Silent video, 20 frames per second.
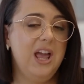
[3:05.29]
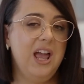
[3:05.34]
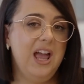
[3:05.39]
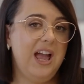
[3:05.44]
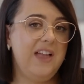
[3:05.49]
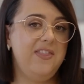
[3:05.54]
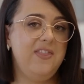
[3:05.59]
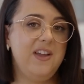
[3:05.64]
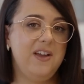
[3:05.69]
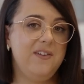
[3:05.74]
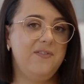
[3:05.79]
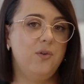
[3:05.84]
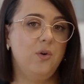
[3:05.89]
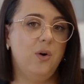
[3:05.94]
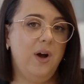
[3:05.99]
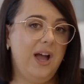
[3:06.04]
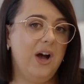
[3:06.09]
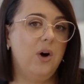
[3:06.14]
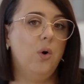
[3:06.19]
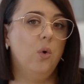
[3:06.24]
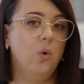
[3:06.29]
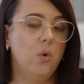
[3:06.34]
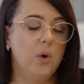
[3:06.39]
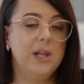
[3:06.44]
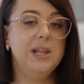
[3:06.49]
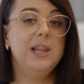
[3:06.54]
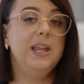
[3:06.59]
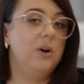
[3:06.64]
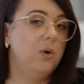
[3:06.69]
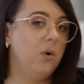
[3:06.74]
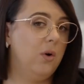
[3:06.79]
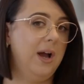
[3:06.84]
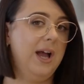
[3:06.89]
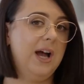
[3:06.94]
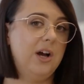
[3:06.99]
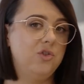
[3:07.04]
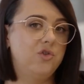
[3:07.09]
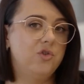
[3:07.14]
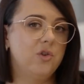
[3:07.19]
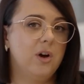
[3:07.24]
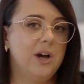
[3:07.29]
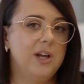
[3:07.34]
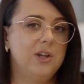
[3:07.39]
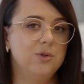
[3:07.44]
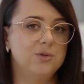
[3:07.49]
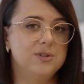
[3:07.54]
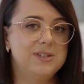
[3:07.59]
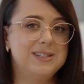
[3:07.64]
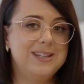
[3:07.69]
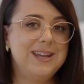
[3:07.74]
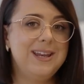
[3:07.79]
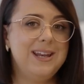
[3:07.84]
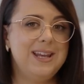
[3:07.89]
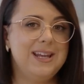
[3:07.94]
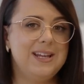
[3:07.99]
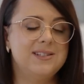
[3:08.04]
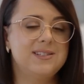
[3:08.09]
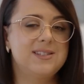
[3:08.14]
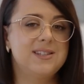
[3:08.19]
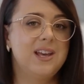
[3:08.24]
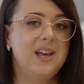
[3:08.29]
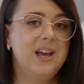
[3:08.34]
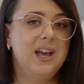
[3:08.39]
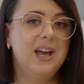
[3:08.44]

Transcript: and therefore how oily or how dry your skin is.